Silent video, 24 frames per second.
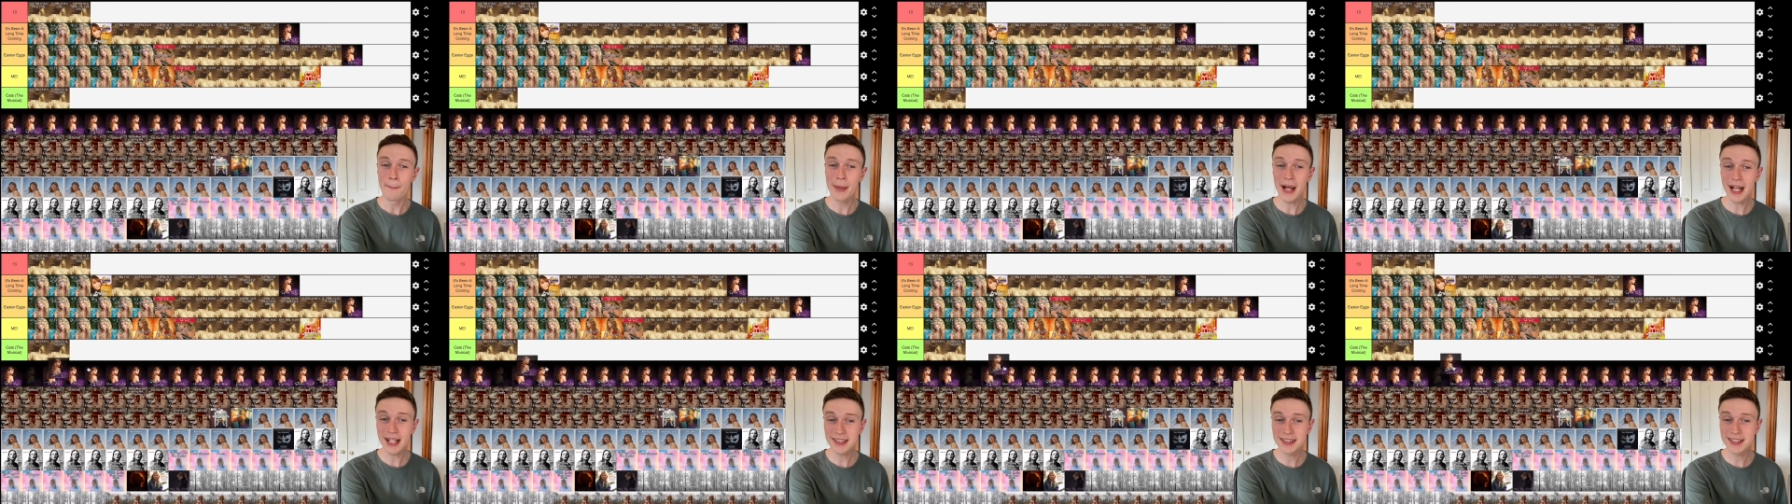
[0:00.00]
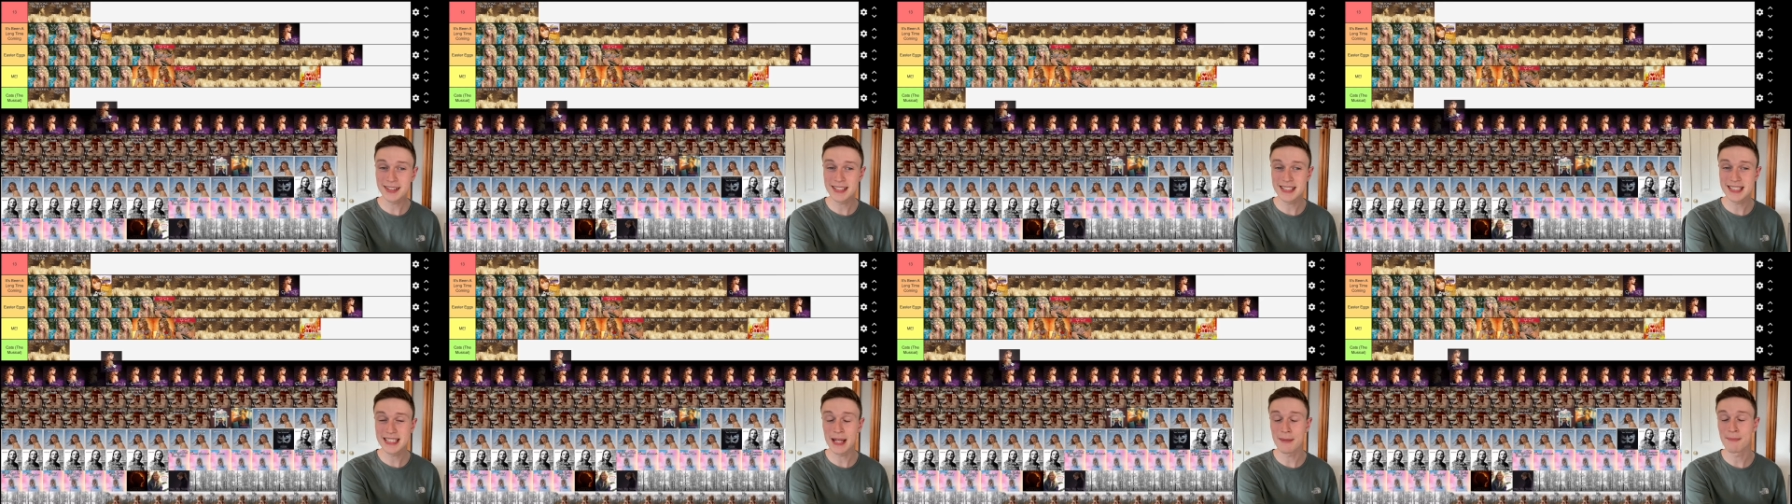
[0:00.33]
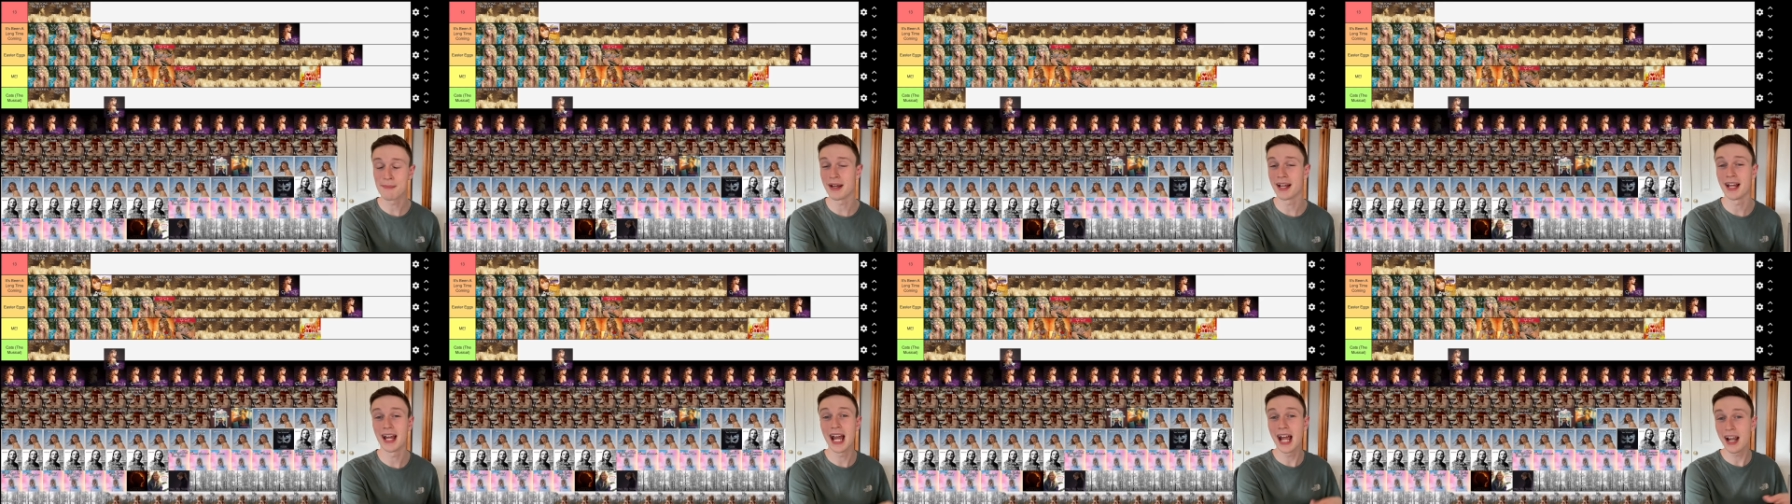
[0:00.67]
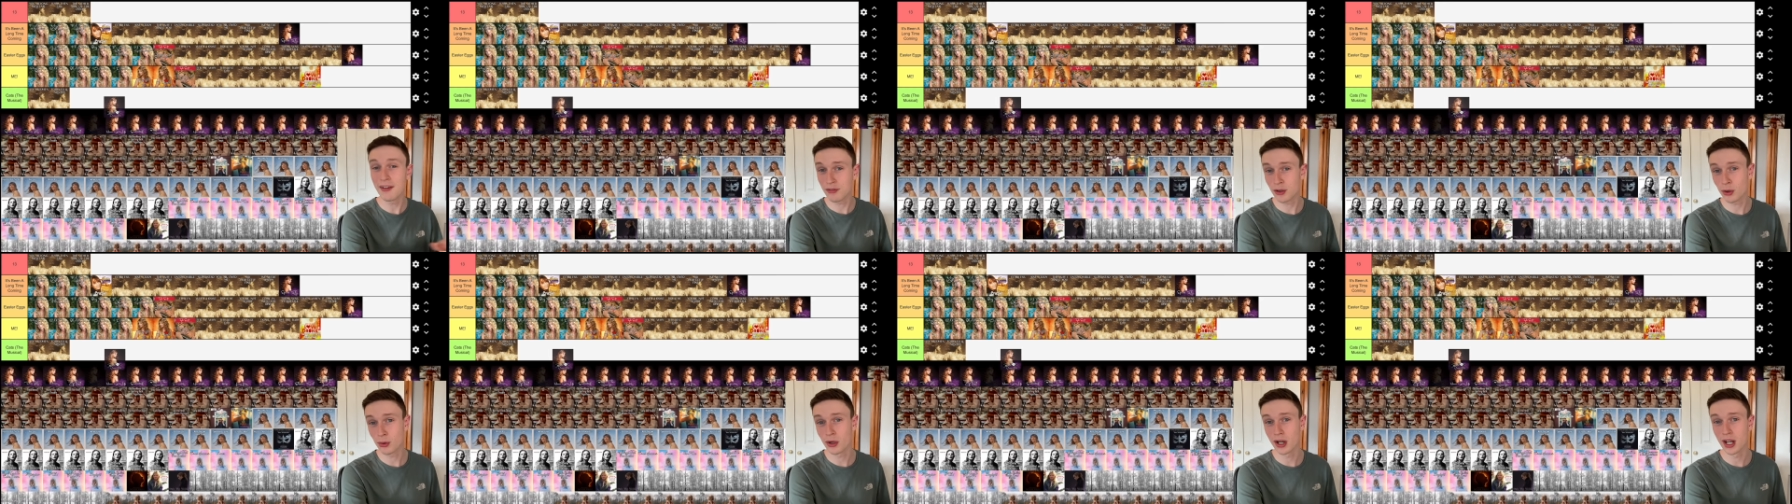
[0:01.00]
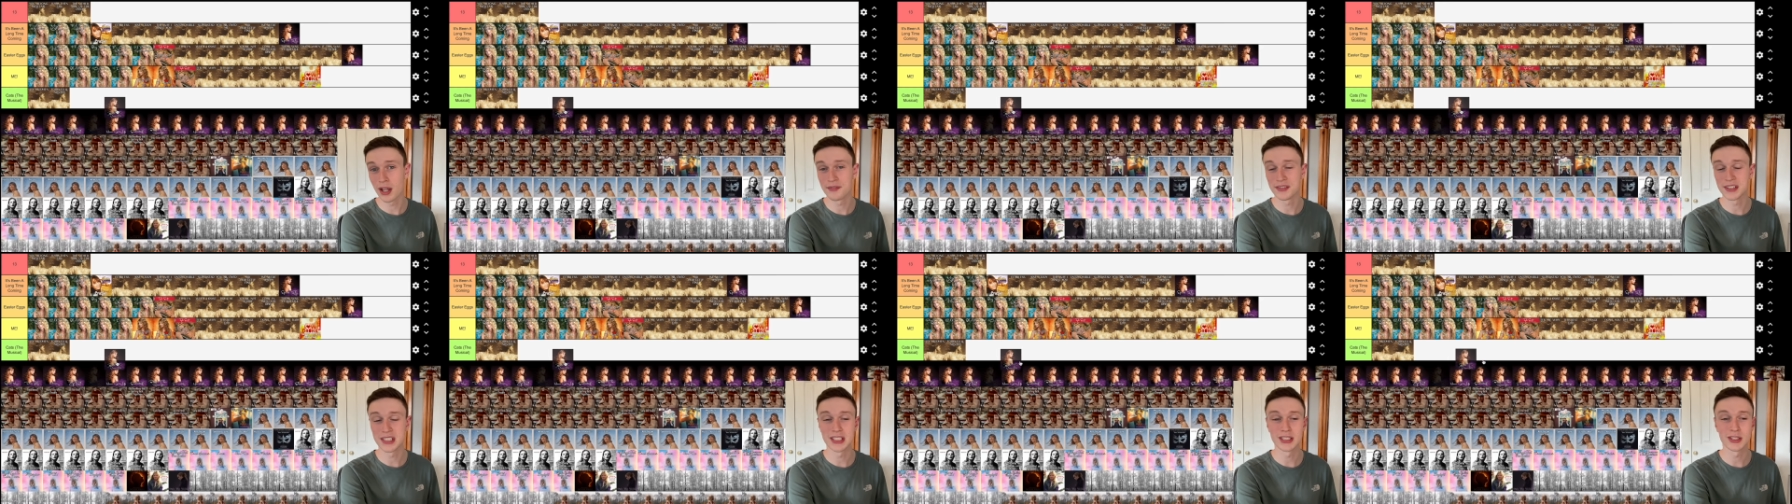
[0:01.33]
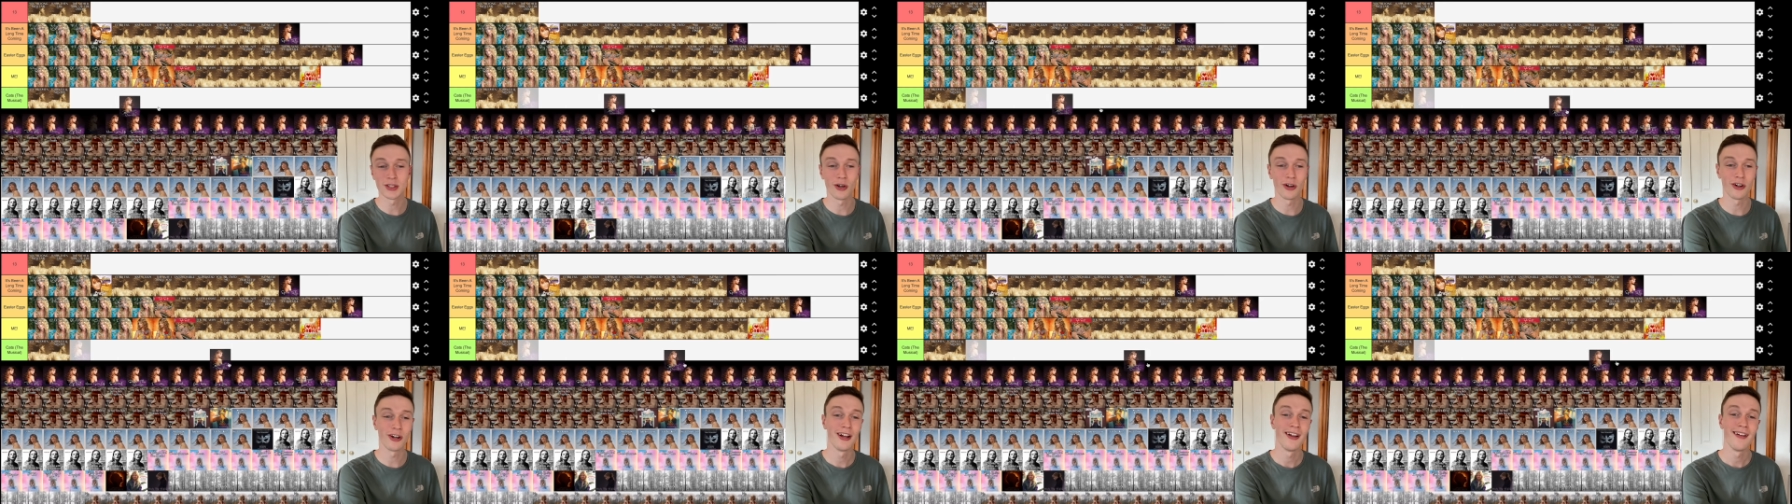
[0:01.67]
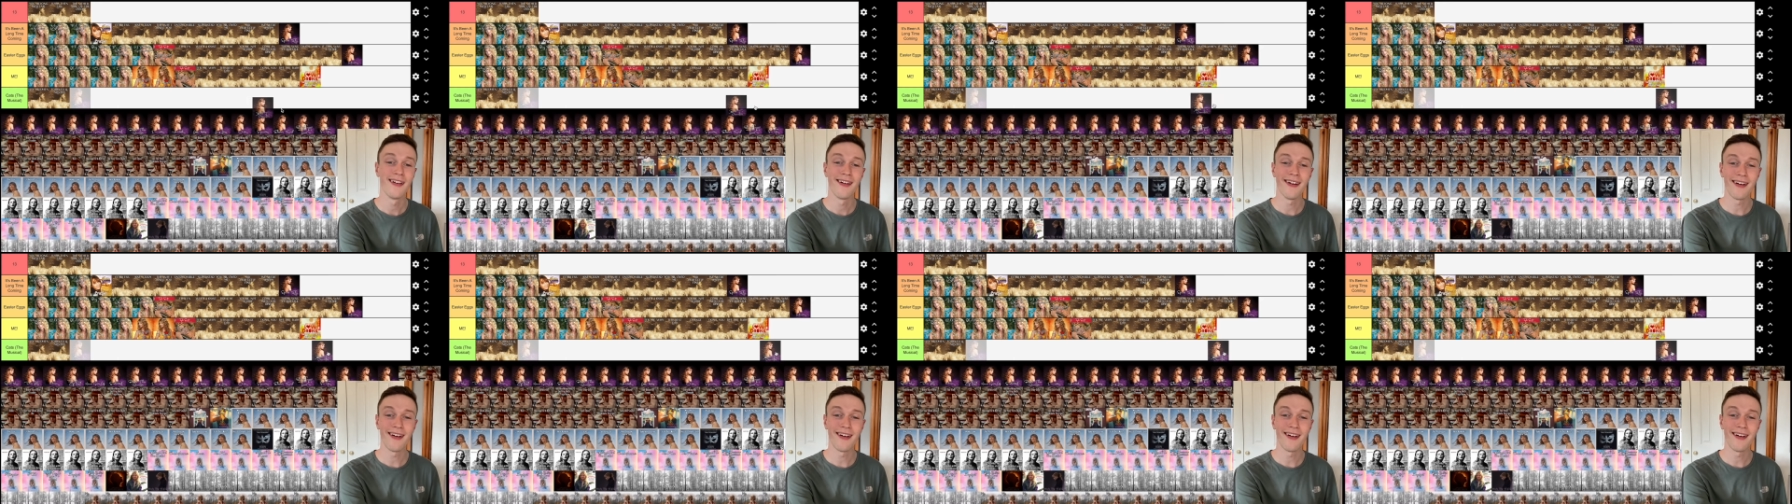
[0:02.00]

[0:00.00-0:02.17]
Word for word: Back to December, everyone loves the song.